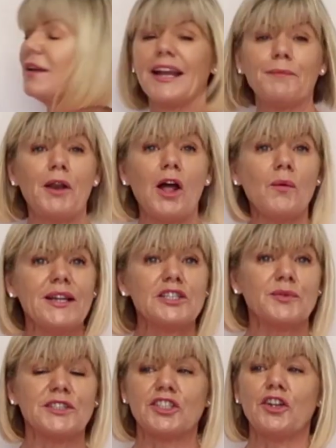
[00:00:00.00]
Kind of blow
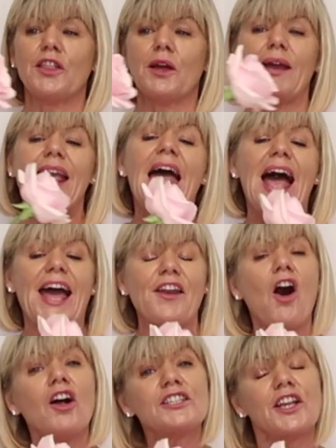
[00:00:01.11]
into it, you know, that way. And
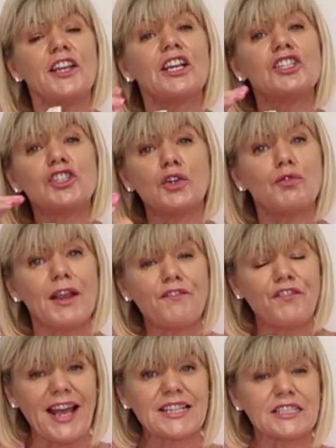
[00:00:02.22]
also you can do
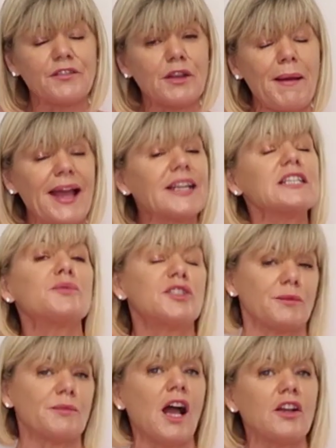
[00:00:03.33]
reflexing of the petals,
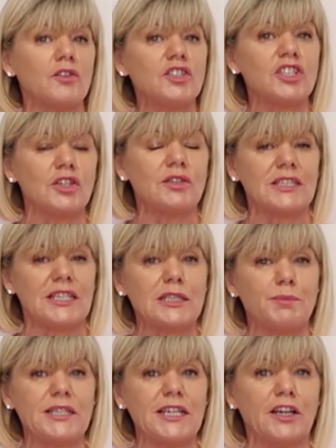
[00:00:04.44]
which I'm not going to do to
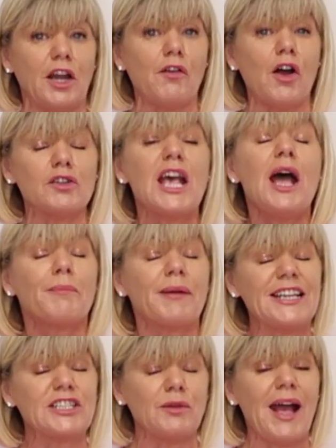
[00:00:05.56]
this particular rose, but
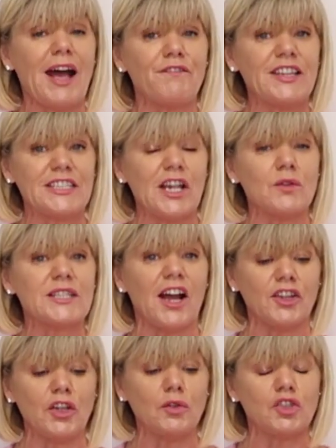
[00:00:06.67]
I do have videos
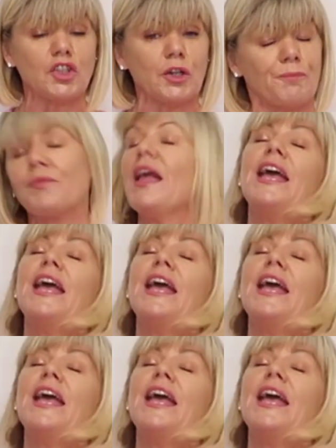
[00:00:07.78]
on YouTube.